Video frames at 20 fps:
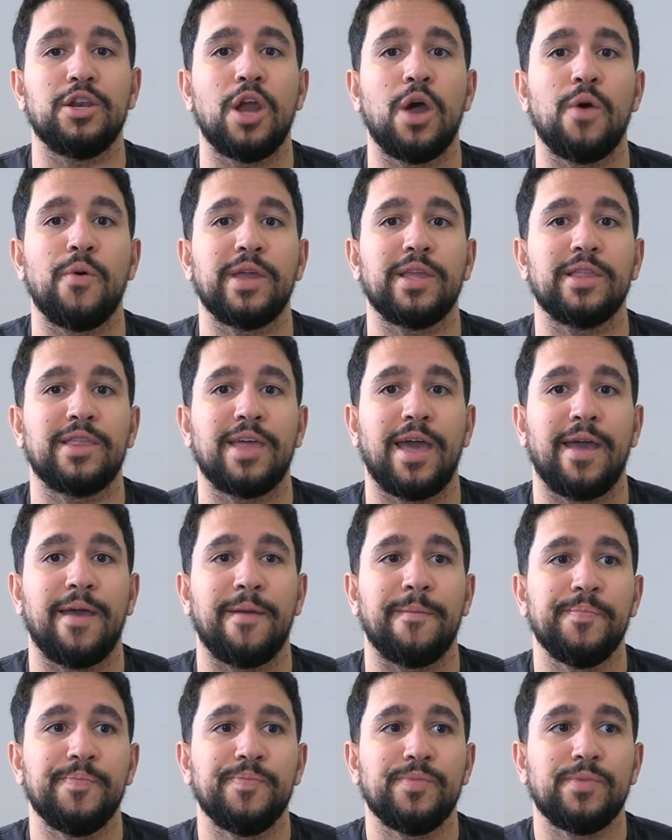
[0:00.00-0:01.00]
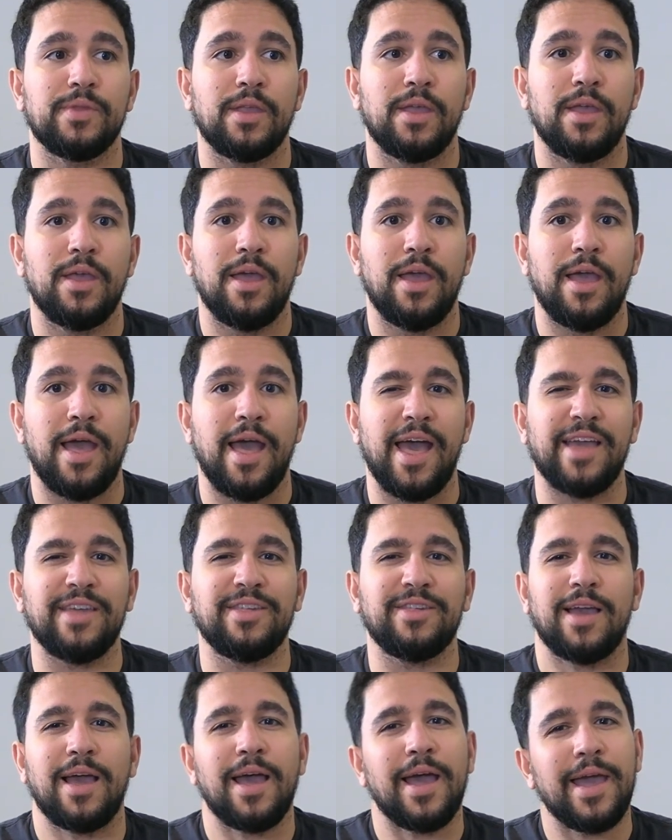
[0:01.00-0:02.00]
knowing that
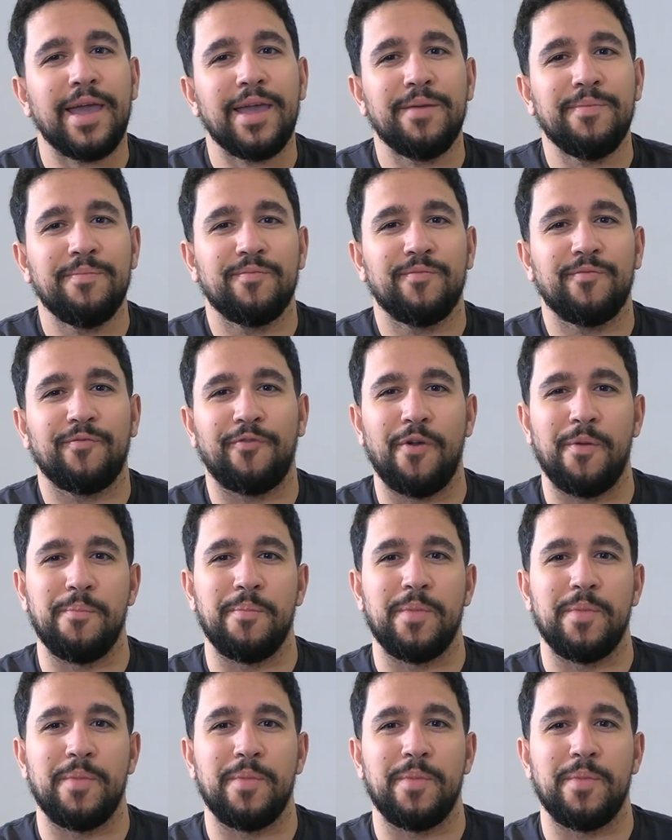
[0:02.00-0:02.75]
SI for